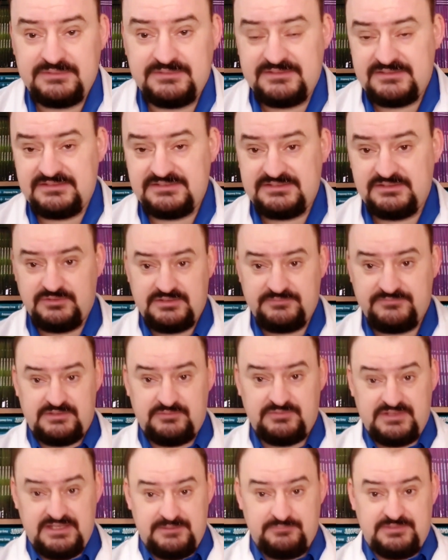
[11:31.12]
So if a
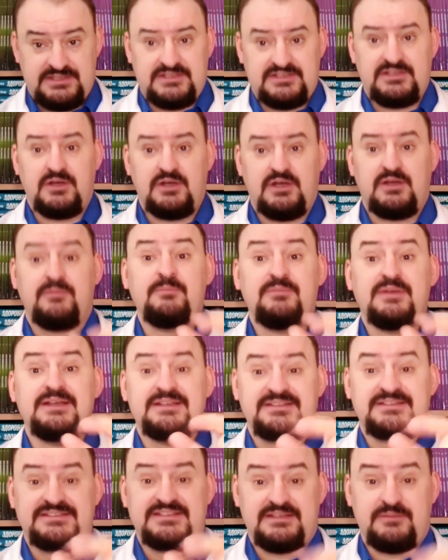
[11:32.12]
rabid dog
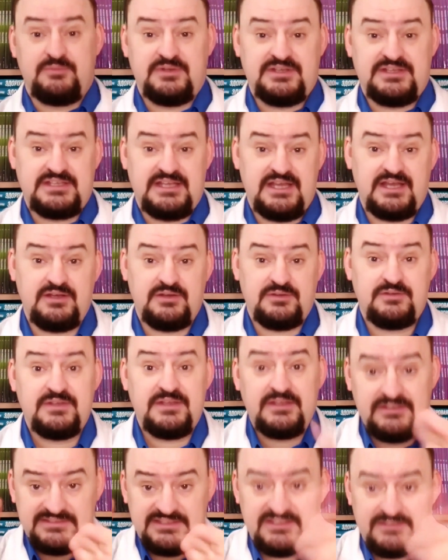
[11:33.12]
bites someone now,
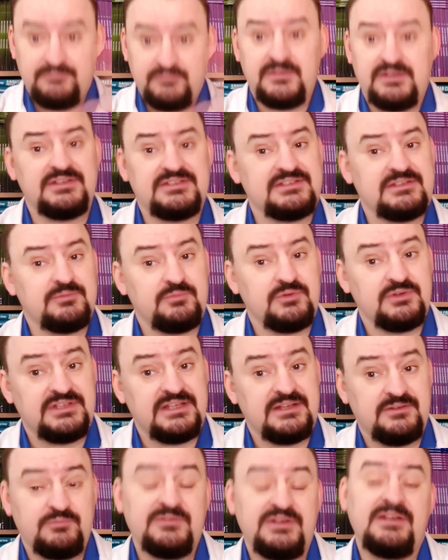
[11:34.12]
that person will
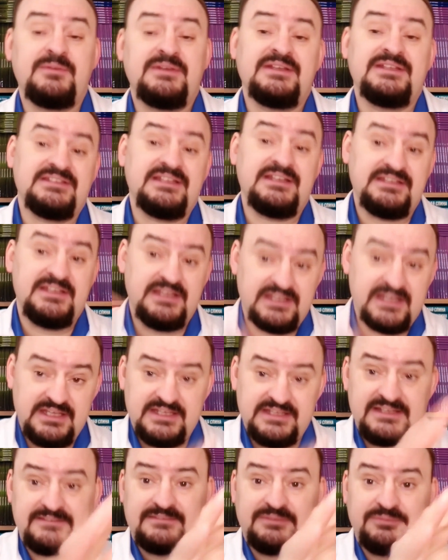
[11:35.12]
get rabies and
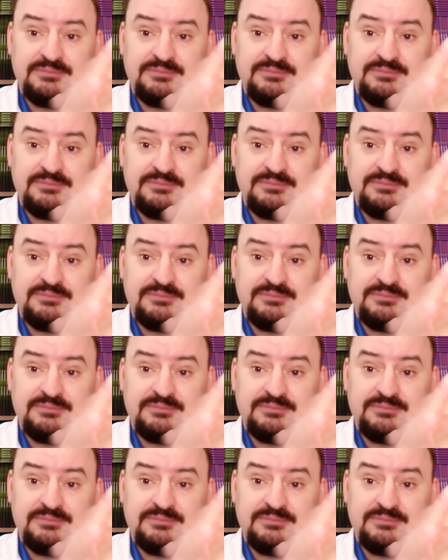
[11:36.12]
die.